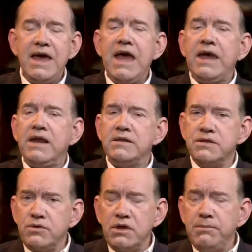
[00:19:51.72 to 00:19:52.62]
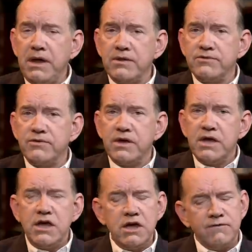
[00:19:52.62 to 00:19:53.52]
And it literally means
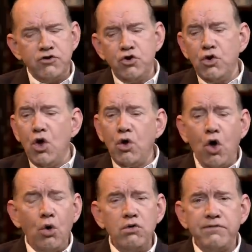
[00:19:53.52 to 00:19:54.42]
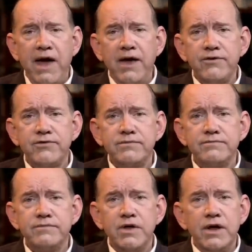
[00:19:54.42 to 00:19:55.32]
if you don't hold fast,
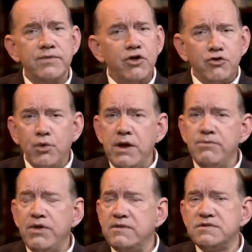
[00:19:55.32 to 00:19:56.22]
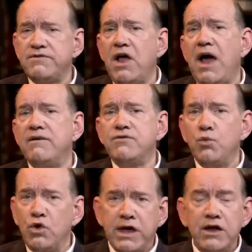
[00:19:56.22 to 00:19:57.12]
the dream thieves of life
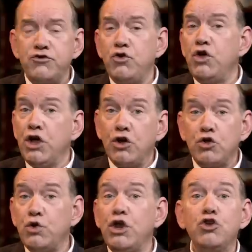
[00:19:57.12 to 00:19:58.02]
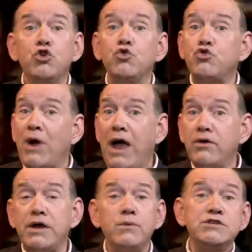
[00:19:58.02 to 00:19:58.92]
will get to you, including
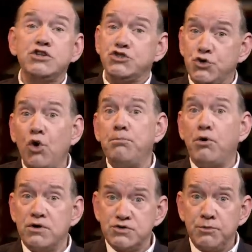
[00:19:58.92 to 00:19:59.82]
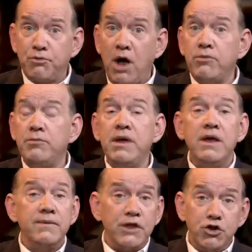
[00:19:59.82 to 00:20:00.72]
neutrality, which is your own personal problem
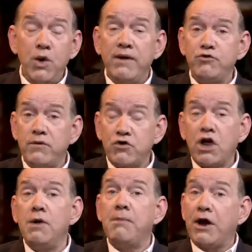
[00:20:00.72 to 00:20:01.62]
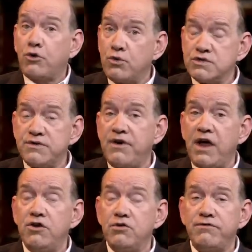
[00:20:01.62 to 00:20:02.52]
that you have to overcome by
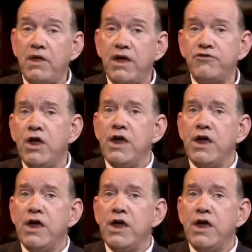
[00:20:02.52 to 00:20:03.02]
crucifying your flesh,